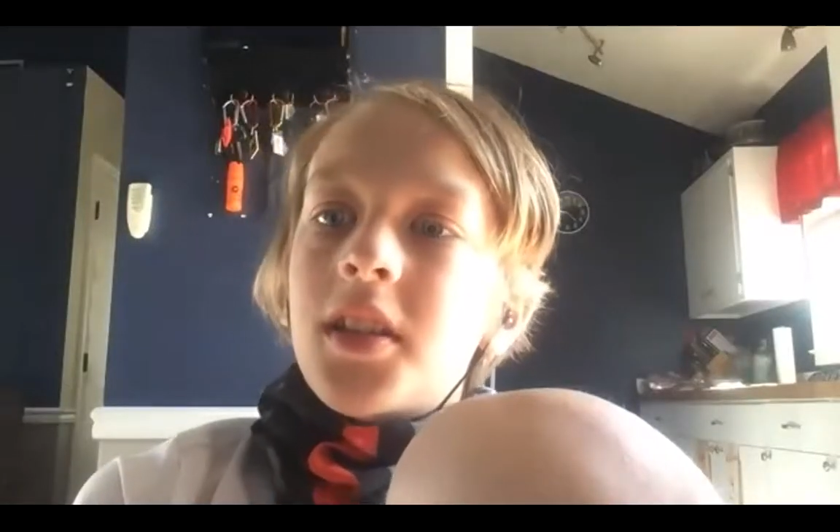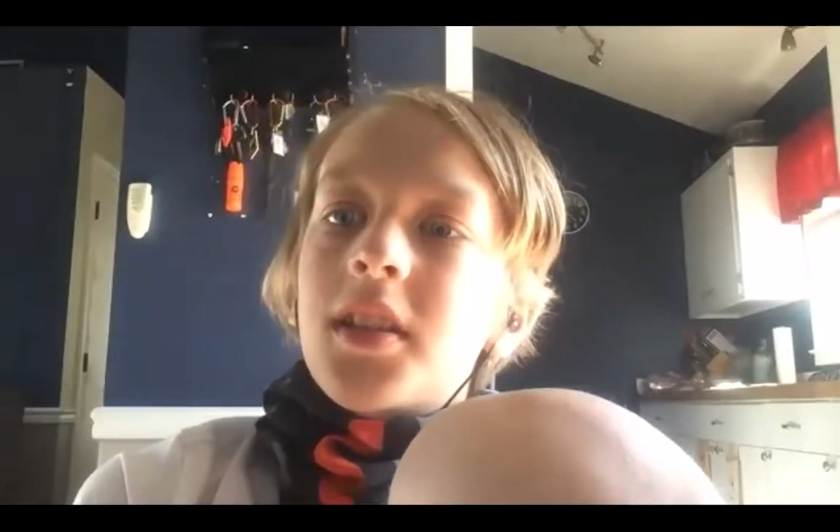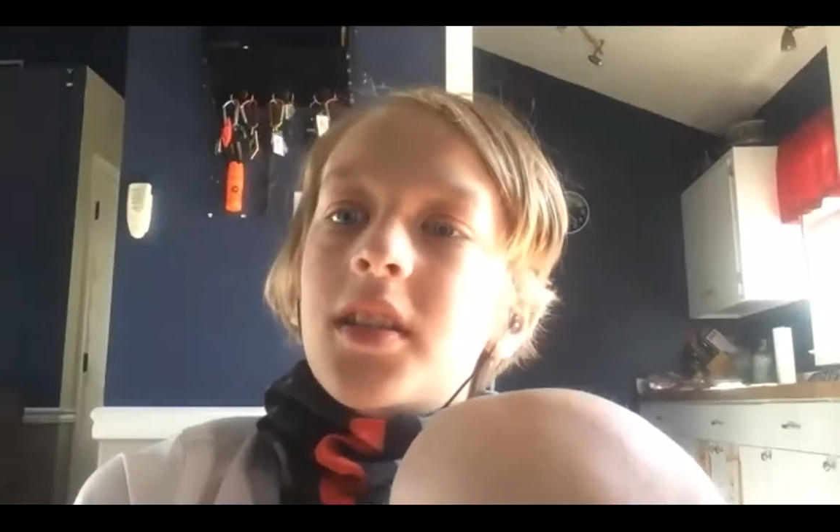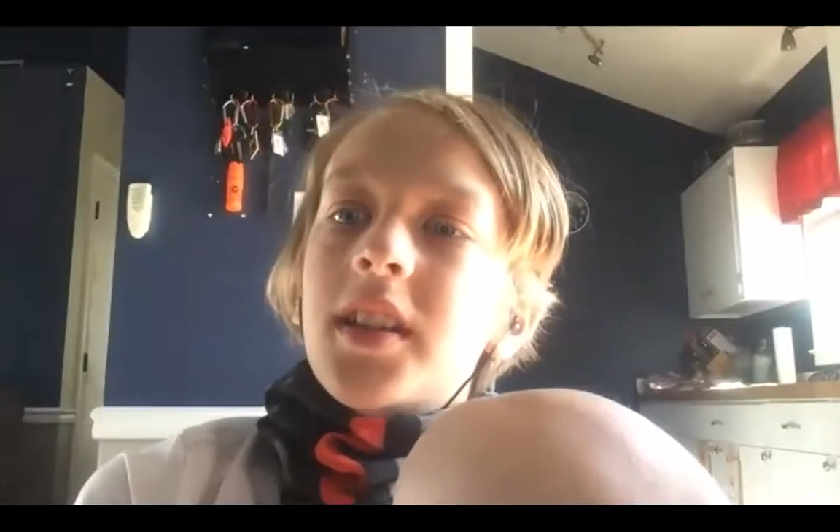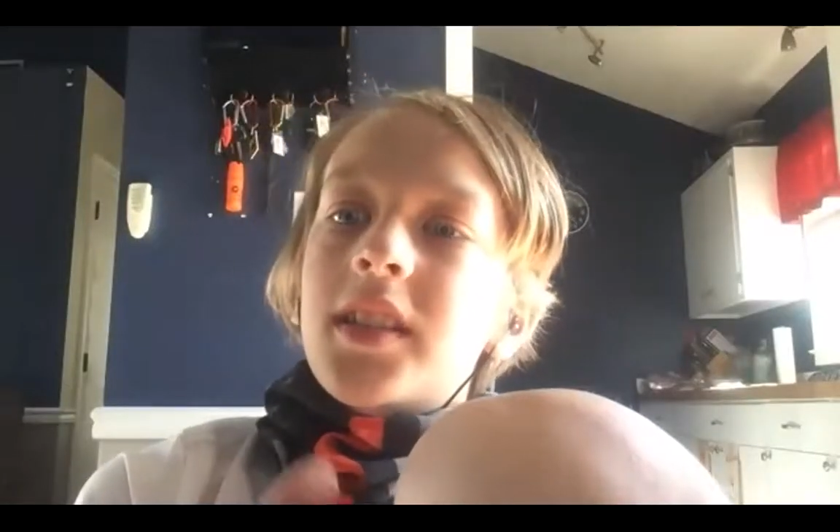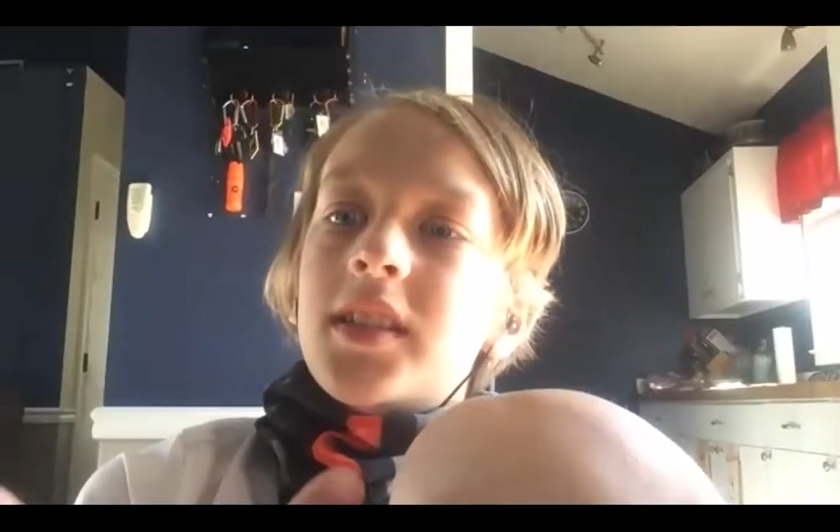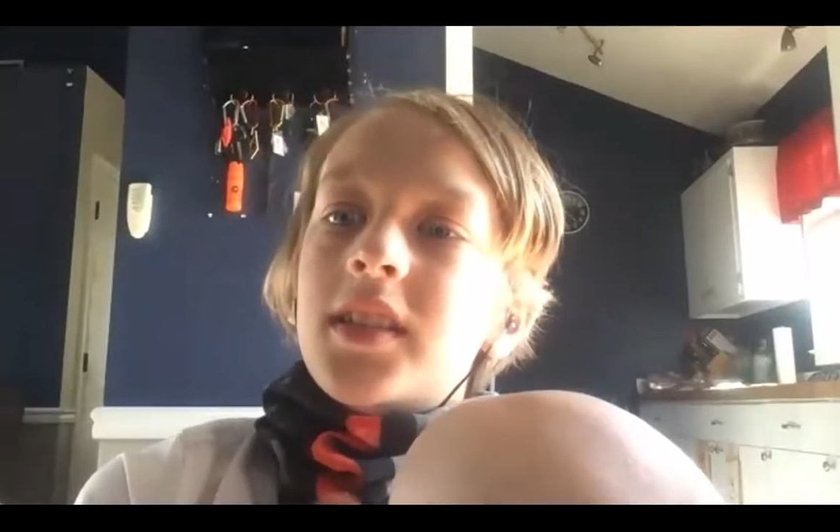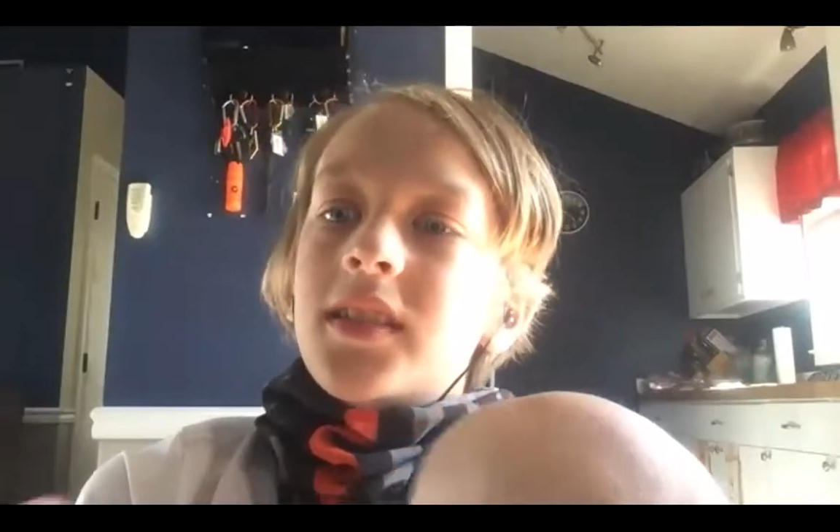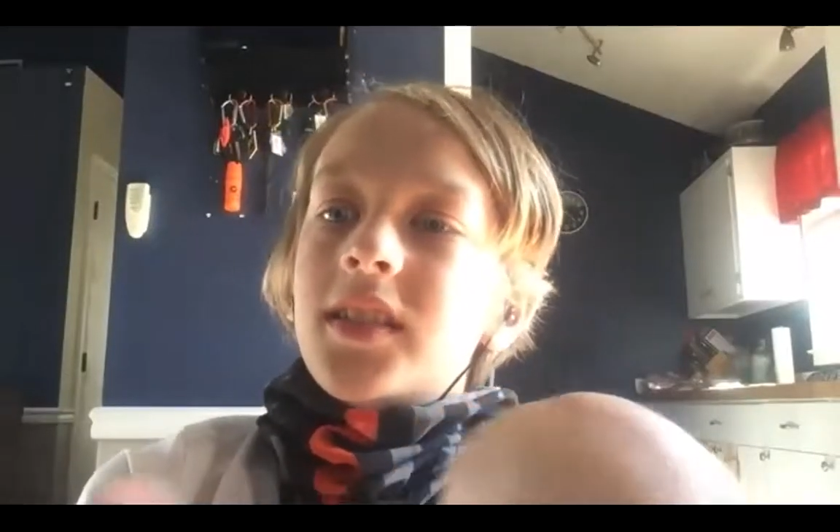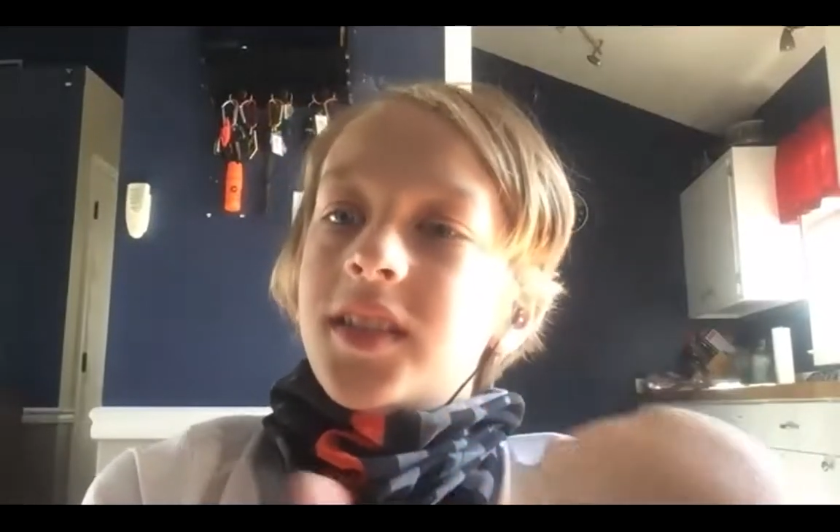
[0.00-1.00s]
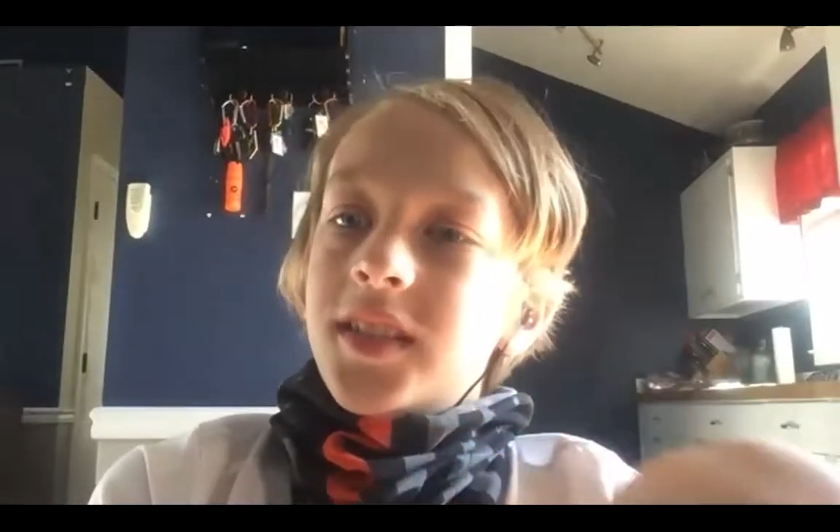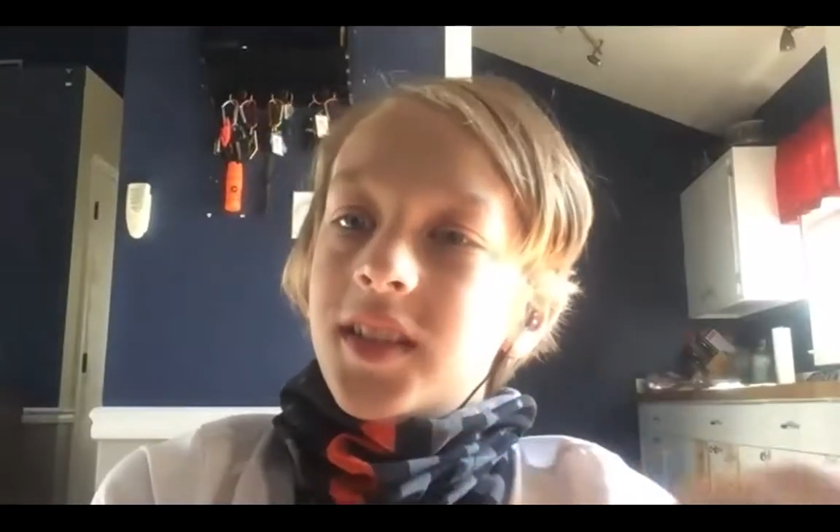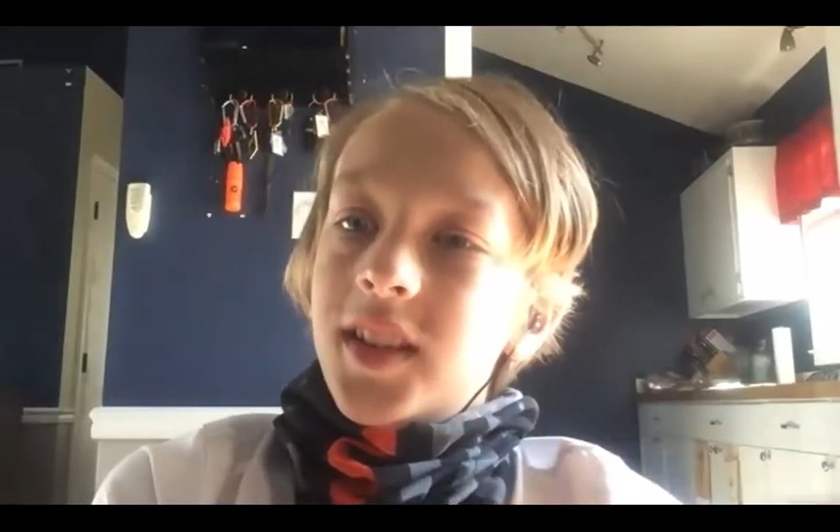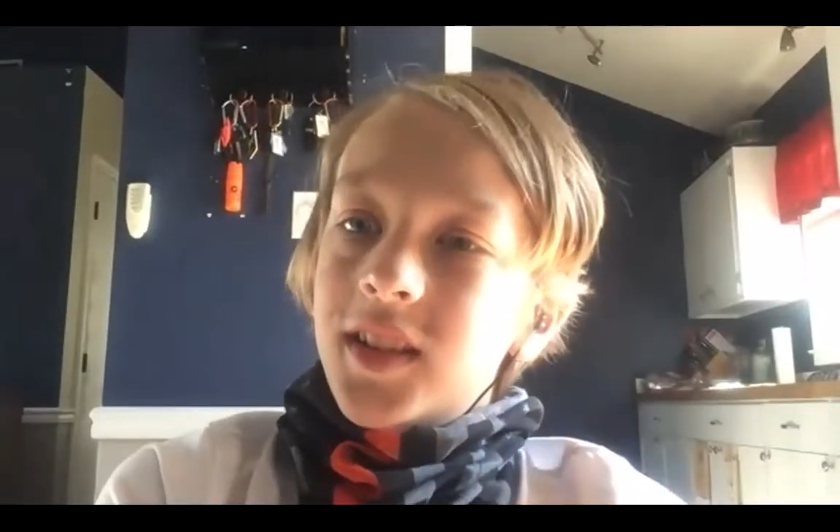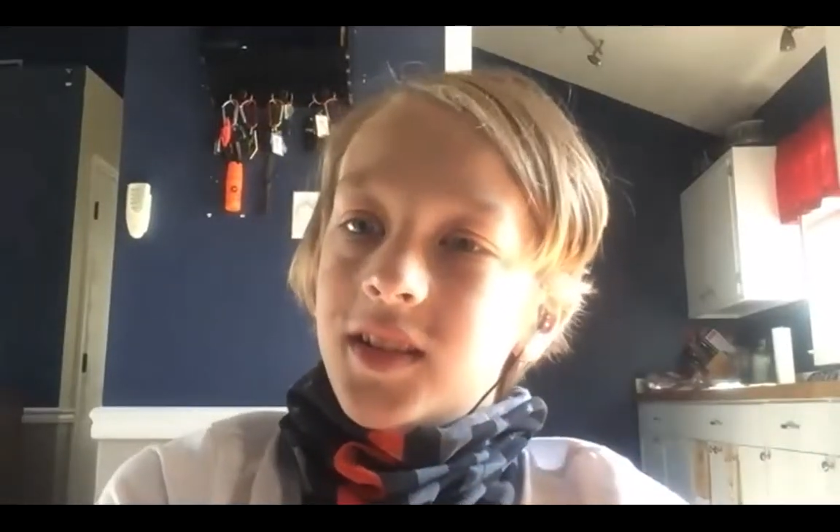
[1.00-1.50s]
like I was saying